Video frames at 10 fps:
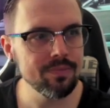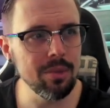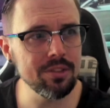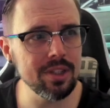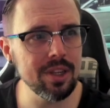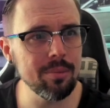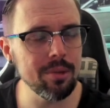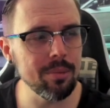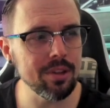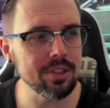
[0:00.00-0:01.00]
Mustang
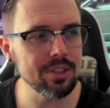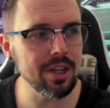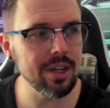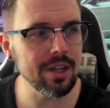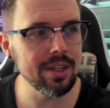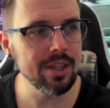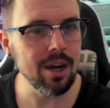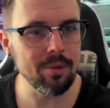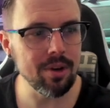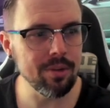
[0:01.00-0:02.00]
emblem on the side,
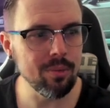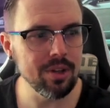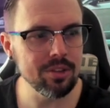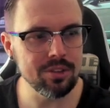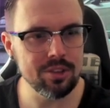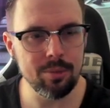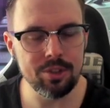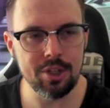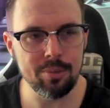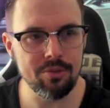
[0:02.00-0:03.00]
upgraded wheels in some way,
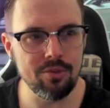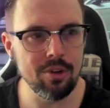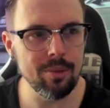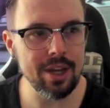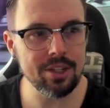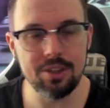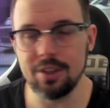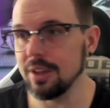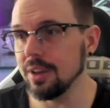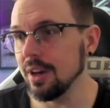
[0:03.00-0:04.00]
shape, or form. I actually
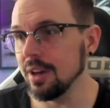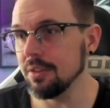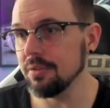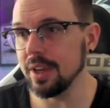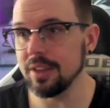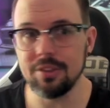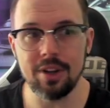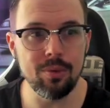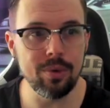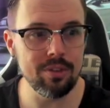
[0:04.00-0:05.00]
think the fan
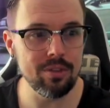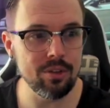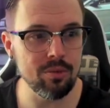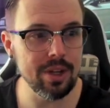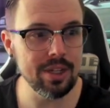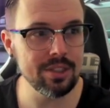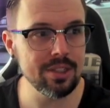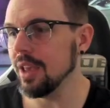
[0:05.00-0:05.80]
style wheels look great.